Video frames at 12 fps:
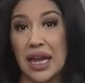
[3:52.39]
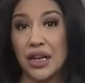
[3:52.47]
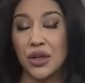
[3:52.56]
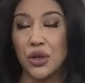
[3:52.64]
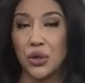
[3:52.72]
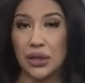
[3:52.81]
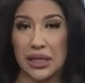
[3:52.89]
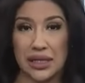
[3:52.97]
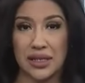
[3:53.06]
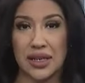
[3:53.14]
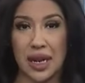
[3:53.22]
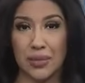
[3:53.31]
a newly
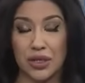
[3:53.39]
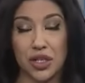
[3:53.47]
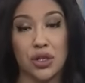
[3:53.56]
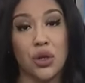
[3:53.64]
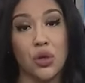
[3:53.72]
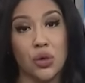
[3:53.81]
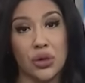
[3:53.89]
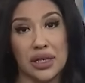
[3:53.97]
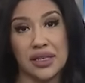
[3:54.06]
established local